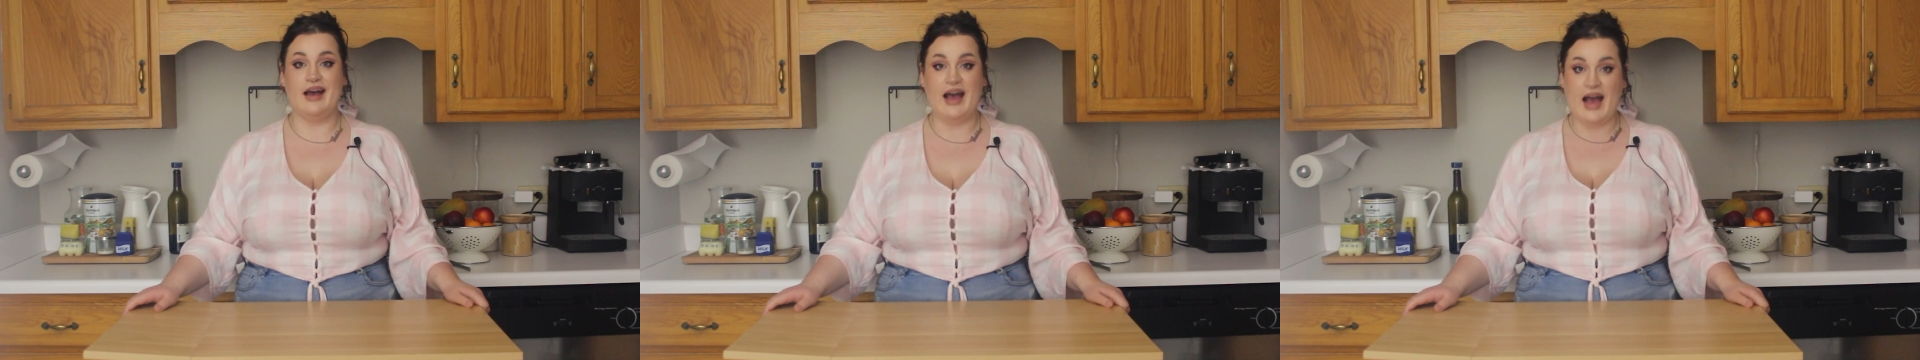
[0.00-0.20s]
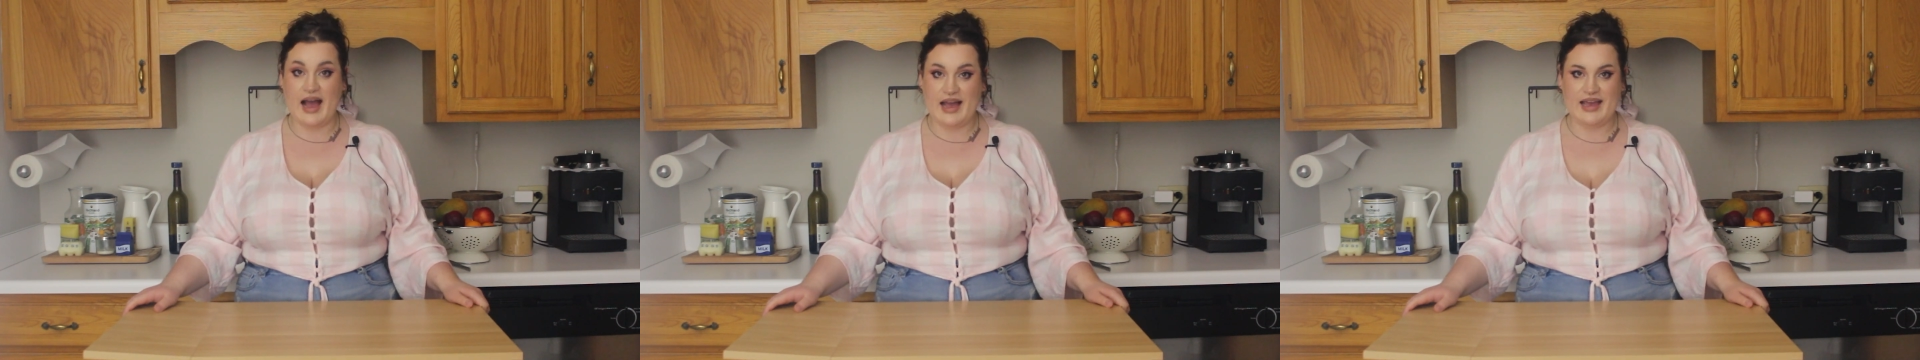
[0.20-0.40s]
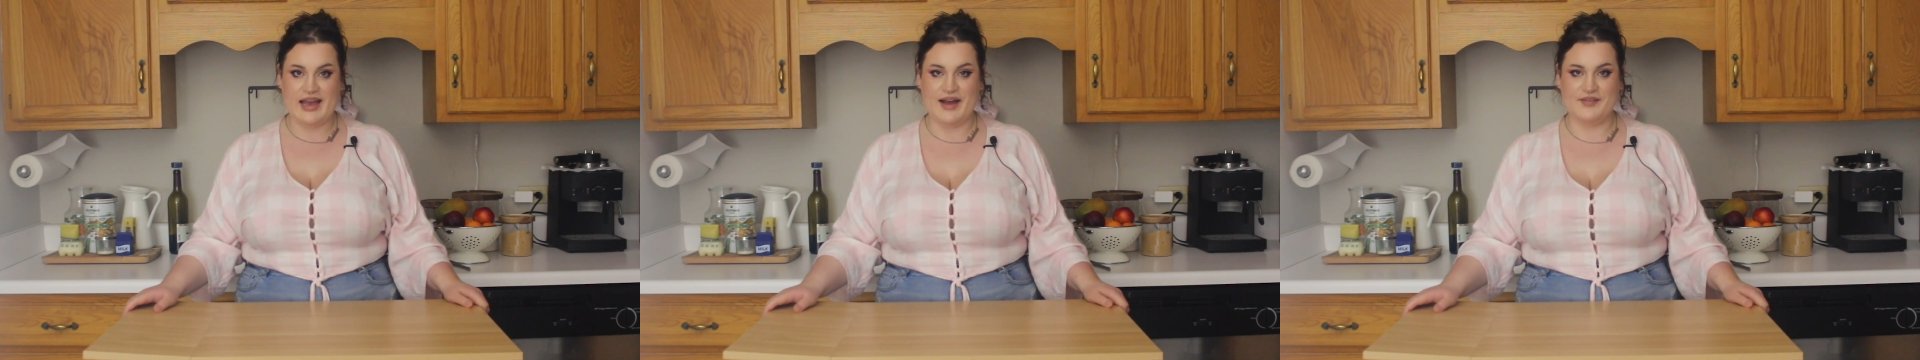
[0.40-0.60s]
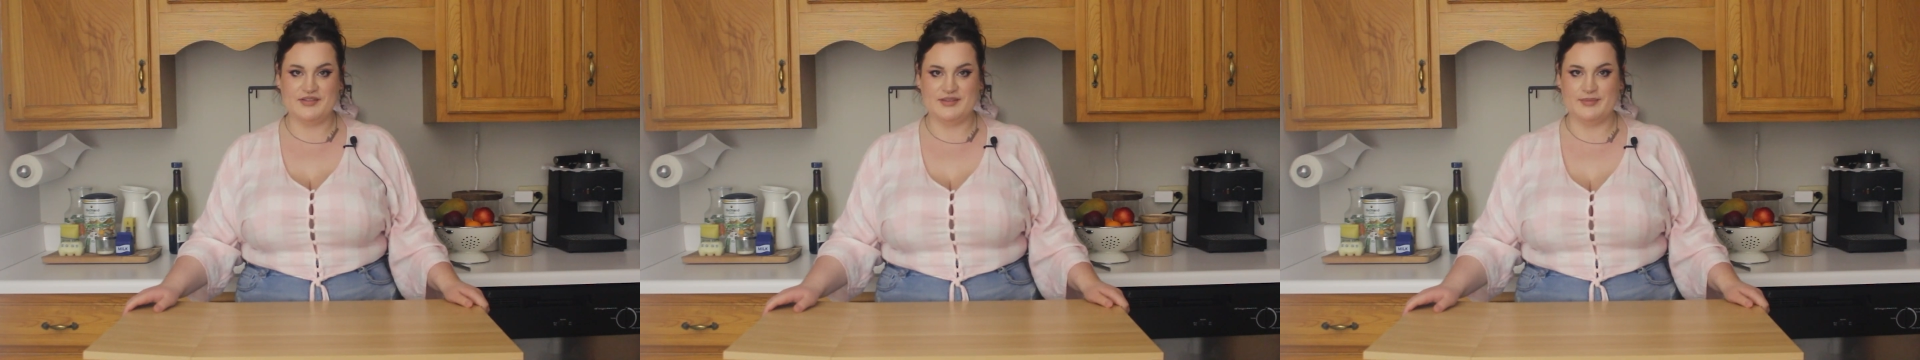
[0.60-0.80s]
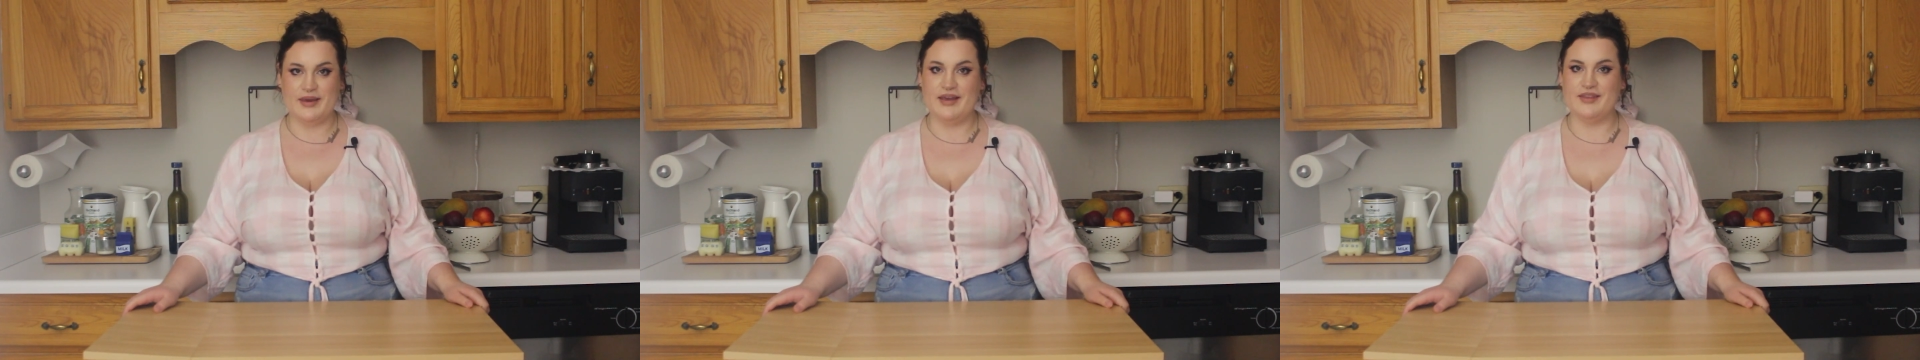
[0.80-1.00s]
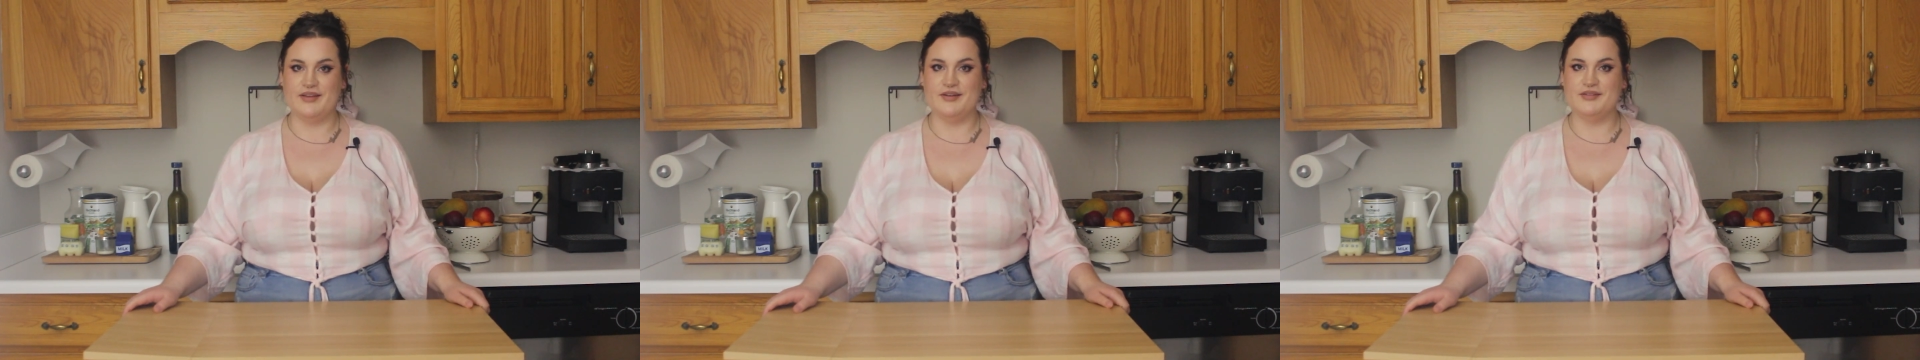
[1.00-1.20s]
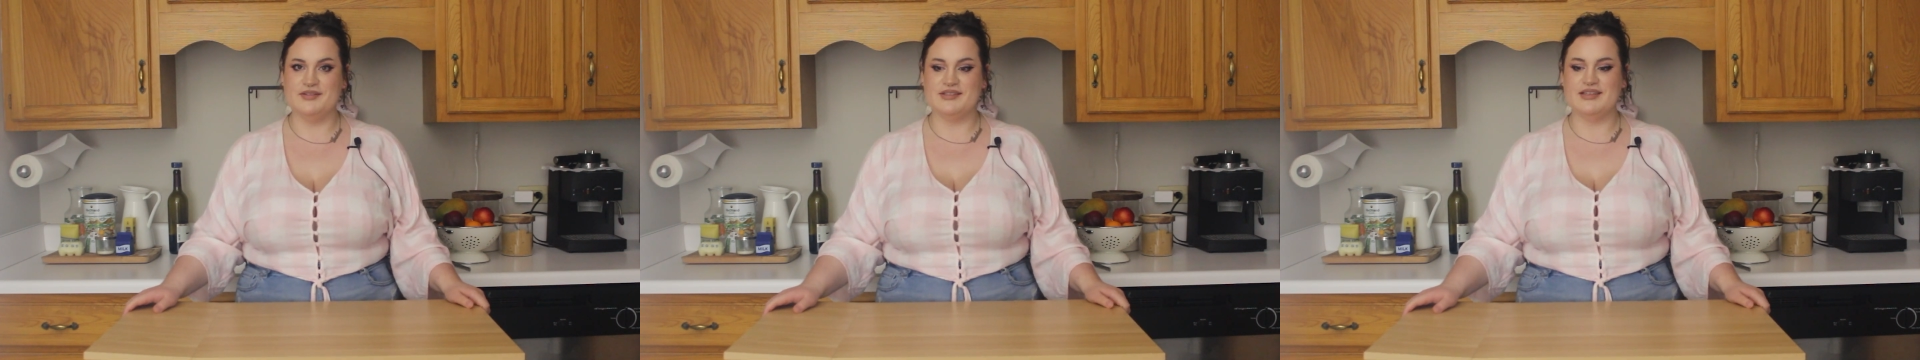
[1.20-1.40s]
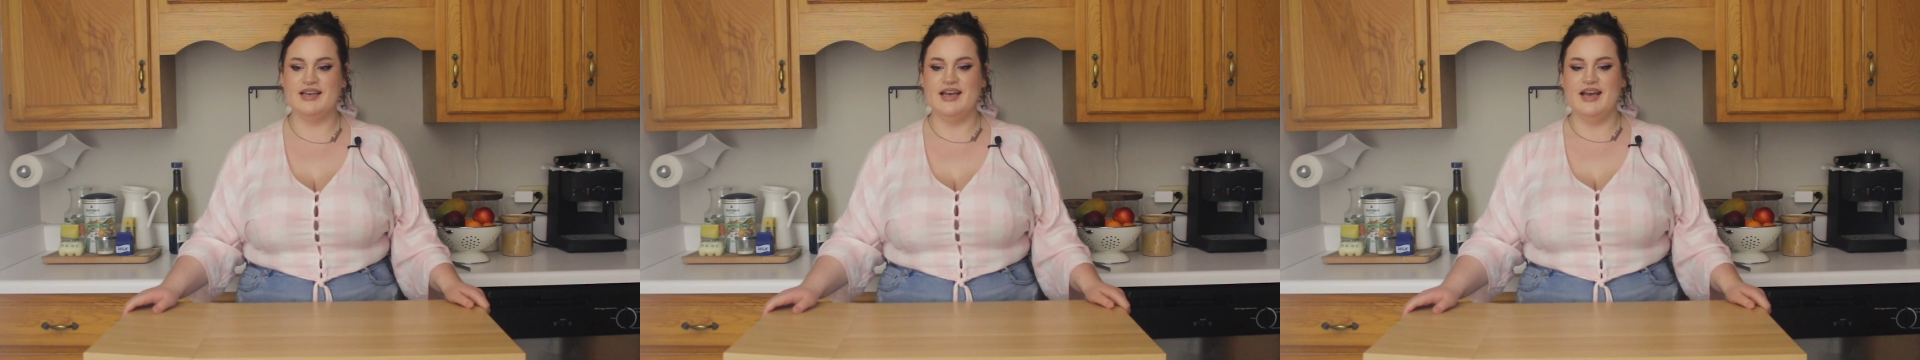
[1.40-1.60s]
I have to make those.